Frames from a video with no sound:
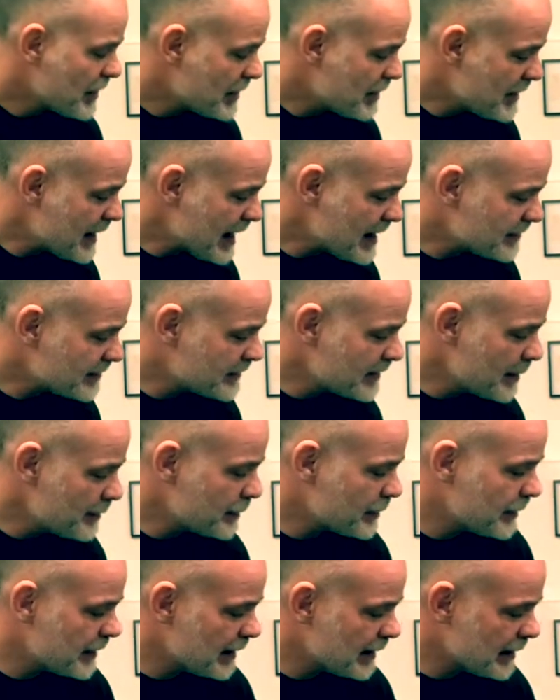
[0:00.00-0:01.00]
That's
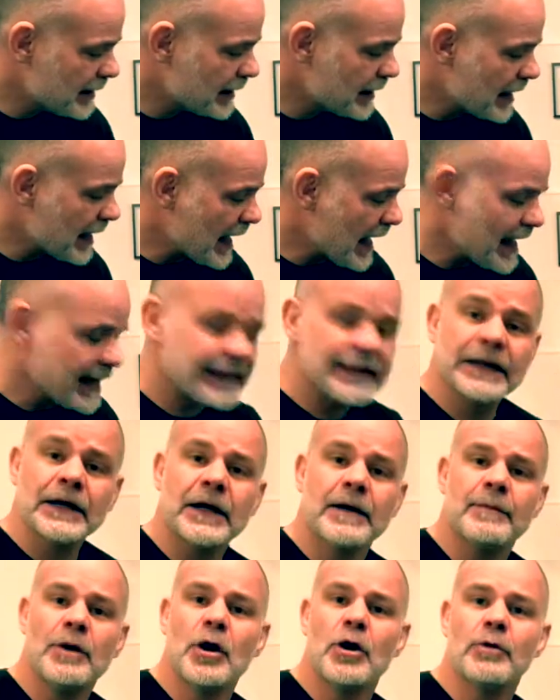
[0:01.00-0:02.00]
something I can
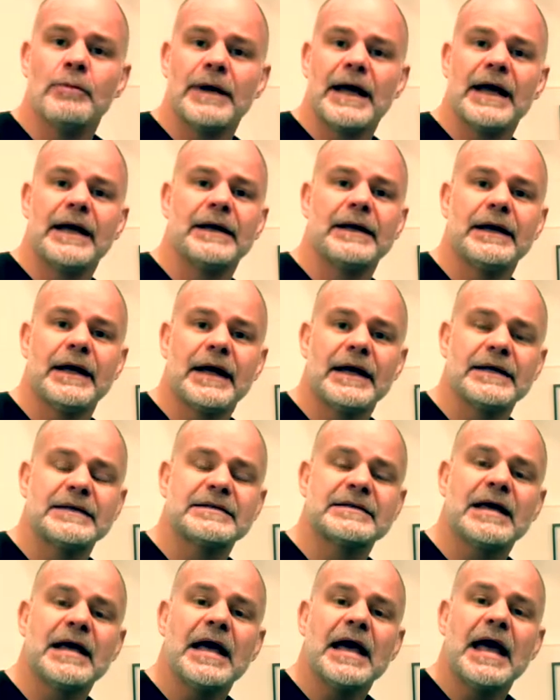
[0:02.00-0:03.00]
come home at
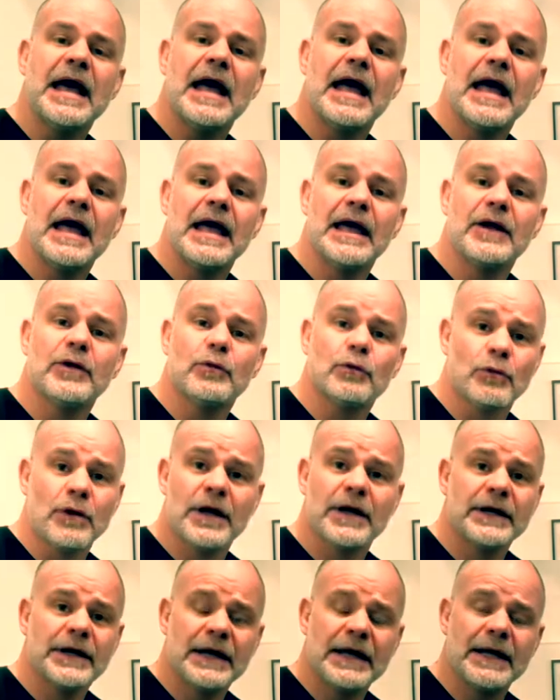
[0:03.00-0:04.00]
night and
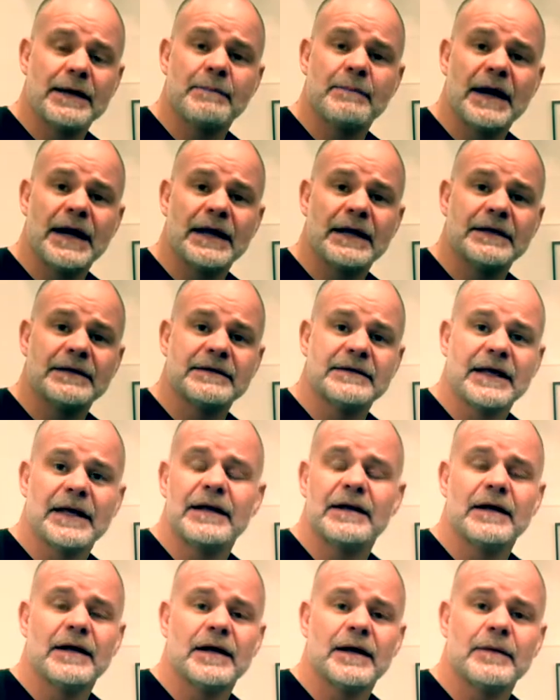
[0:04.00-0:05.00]
run in
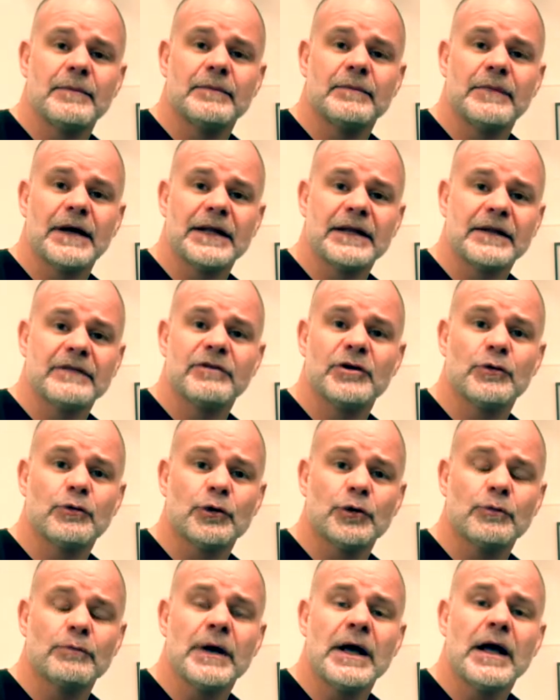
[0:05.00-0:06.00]
my living
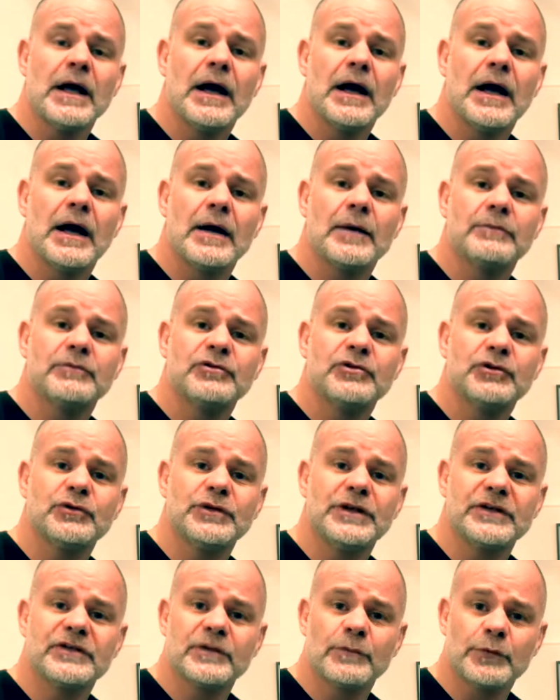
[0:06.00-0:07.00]
room to
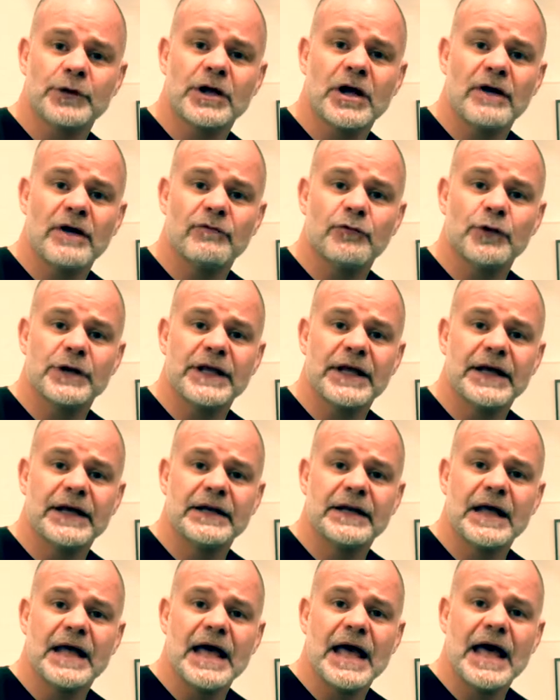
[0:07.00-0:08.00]
get some recovery
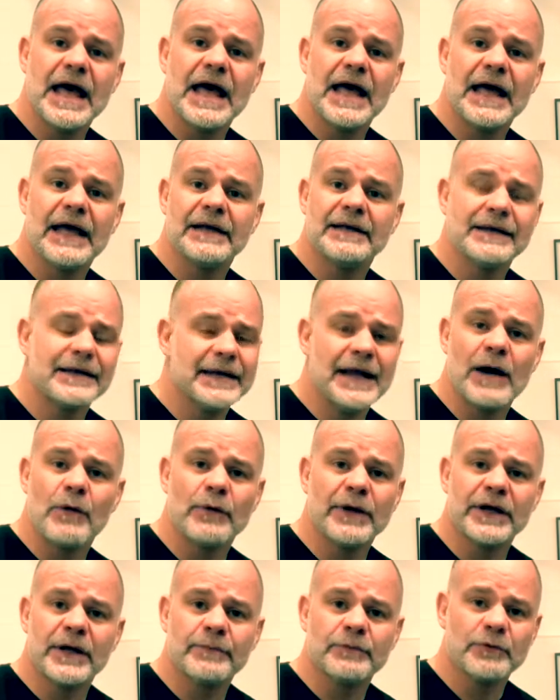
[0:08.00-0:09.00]
in and not
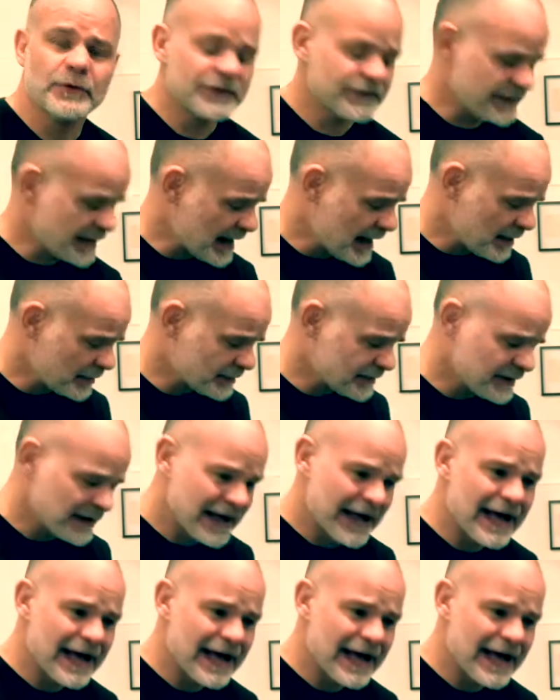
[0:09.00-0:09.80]
wake up the rest of the house.